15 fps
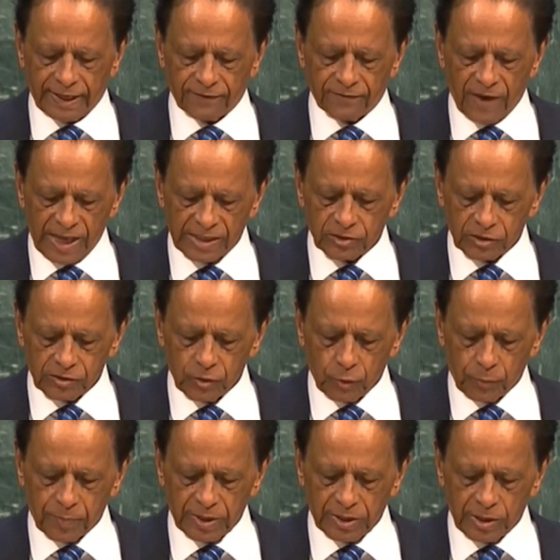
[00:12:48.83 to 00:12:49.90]
an
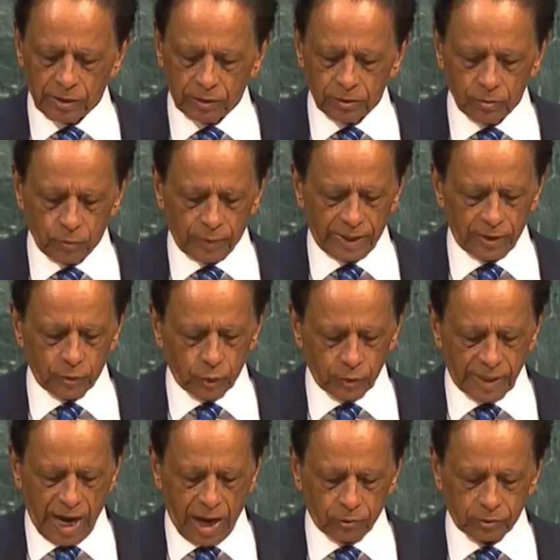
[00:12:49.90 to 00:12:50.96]
advisory opinion will
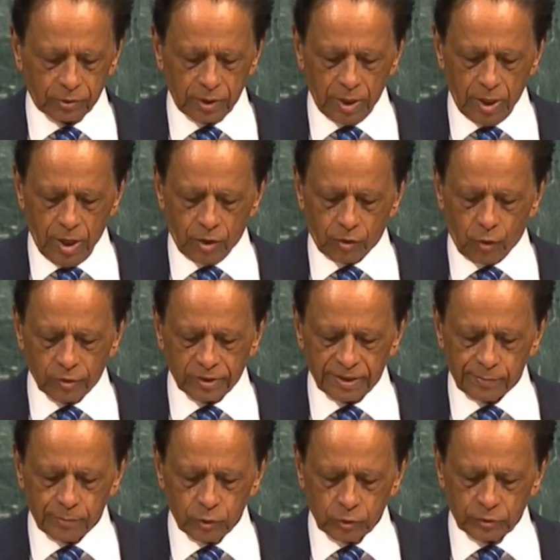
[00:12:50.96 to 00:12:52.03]
no doubt
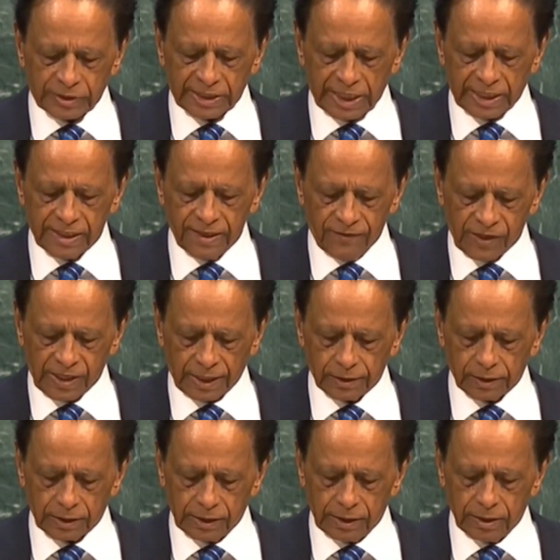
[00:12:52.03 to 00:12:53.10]
contribute
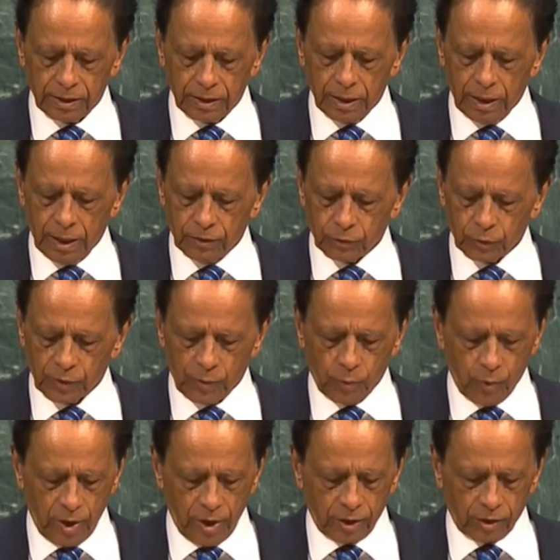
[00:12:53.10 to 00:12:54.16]
significantly
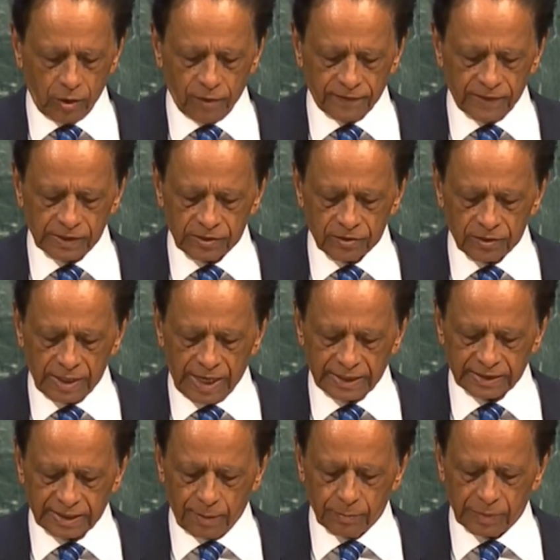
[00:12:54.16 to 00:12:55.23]
to the work of the
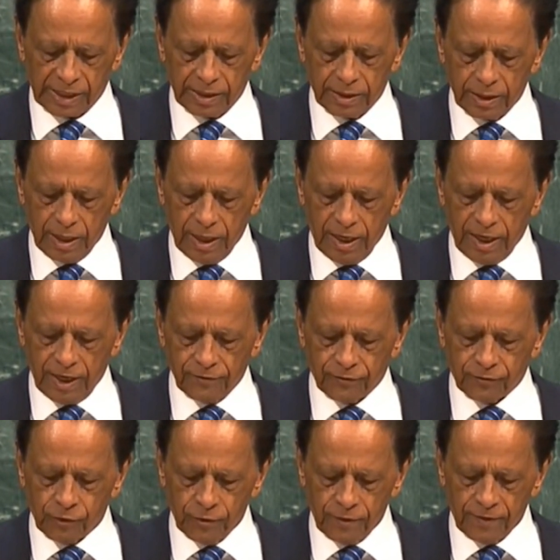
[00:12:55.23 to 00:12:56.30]
General Assembly
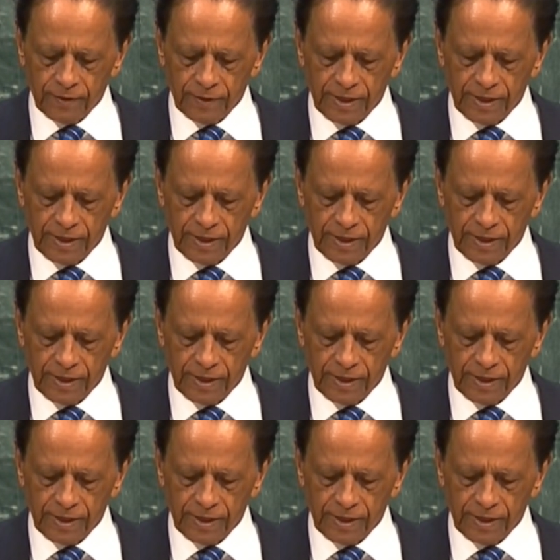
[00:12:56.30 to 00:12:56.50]
in